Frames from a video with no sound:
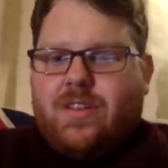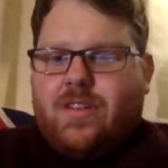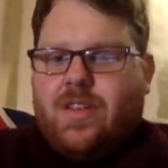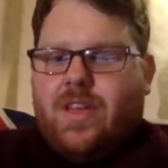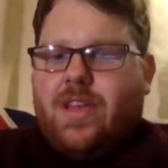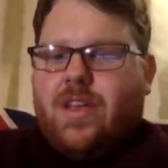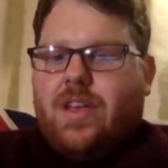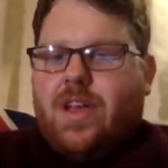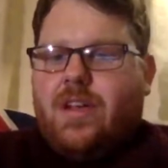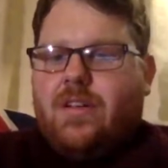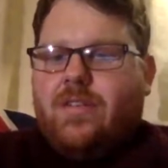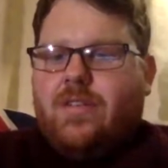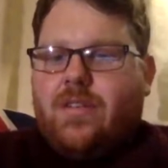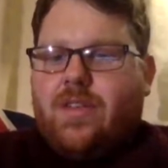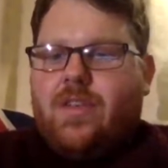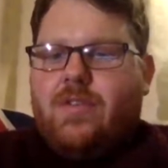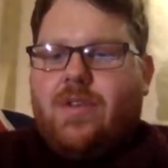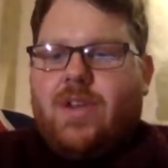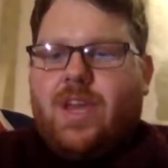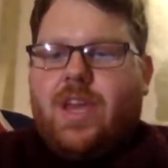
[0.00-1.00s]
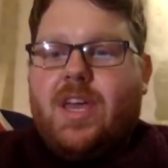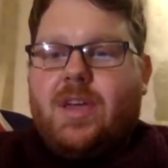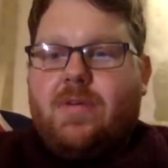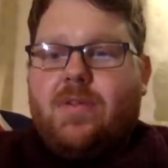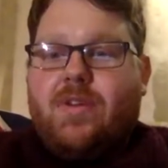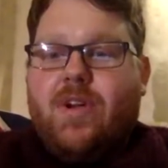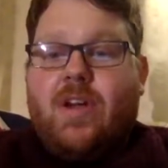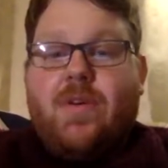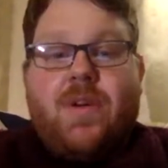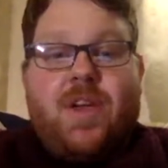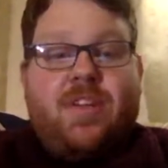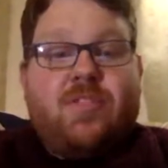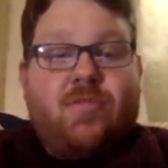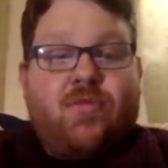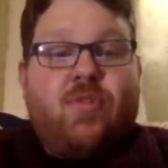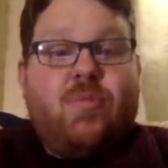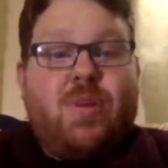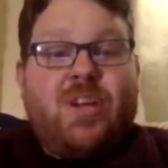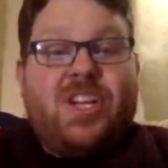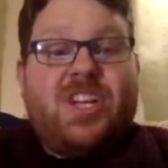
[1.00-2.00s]
There you go. UK Here We Grow. It's
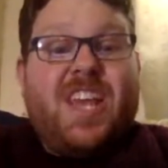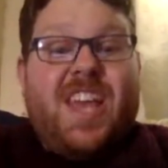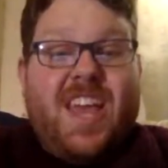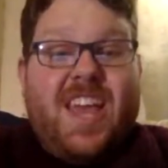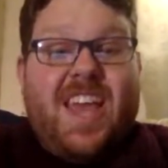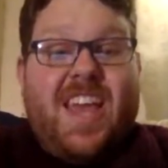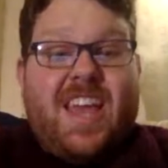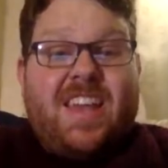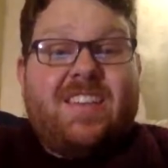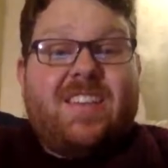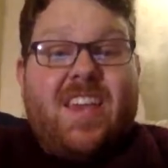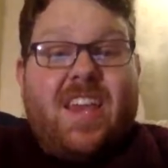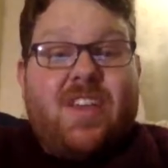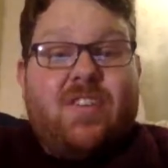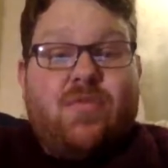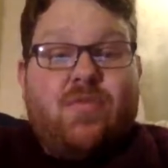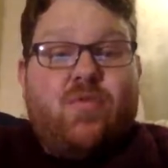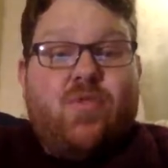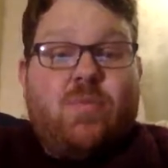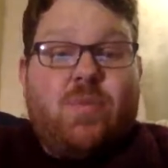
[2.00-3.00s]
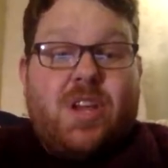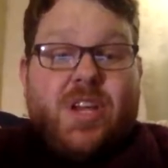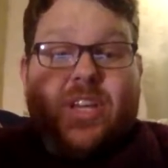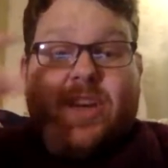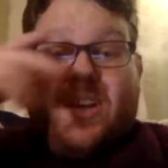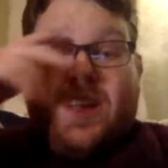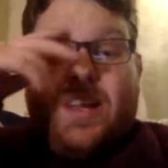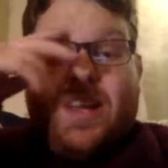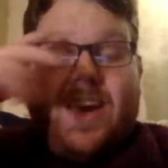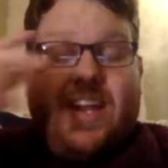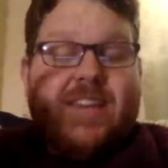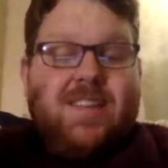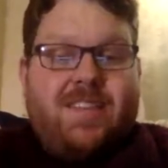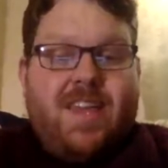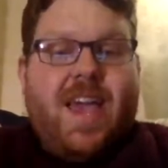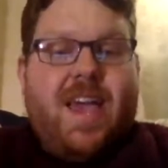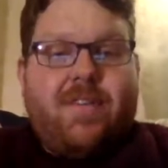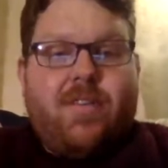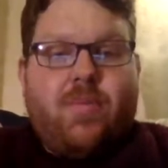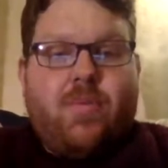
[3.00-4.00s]
rubbish. It is. It's rubbish. It's
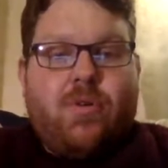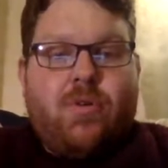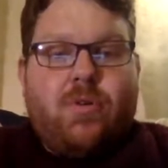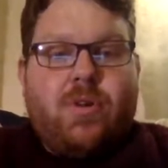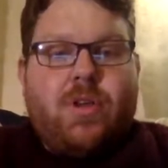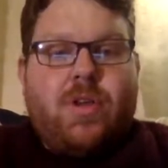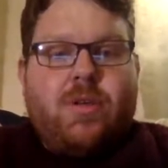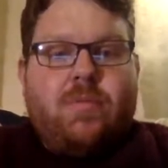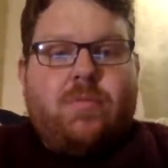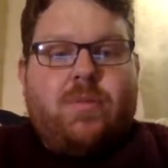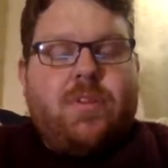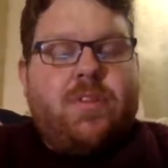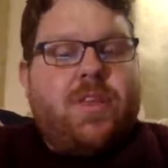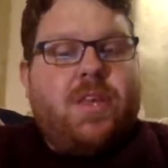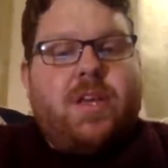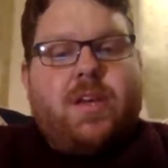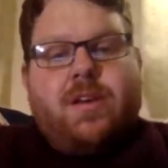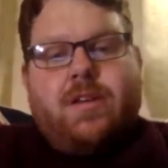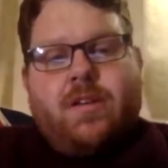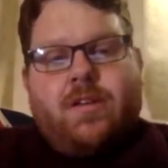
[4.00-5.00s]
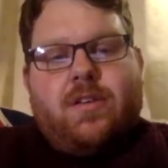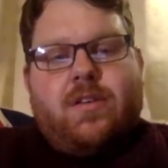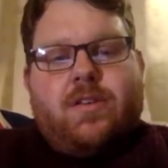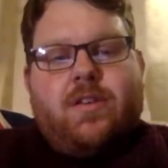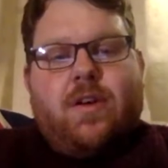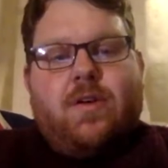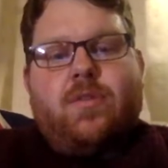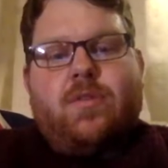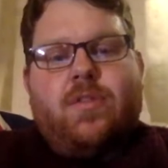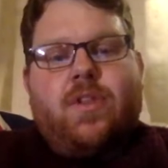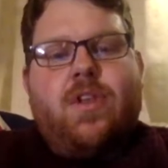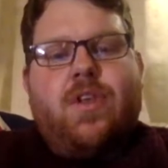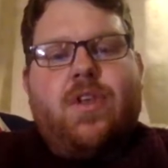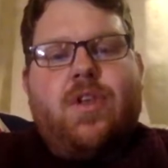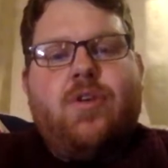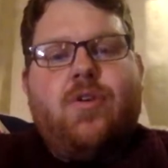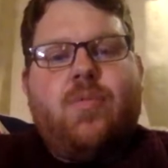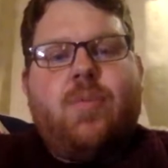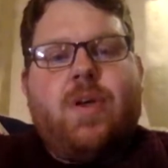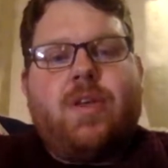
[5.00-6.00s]
terrible. But the thing is, it's sold to
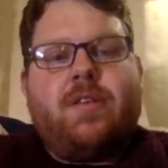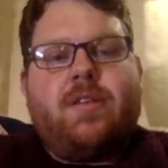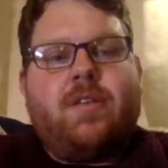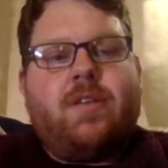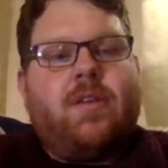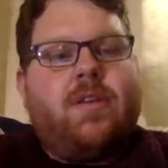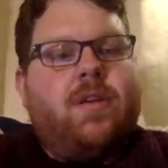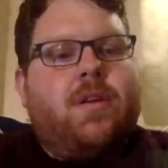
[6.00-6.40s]
newbies.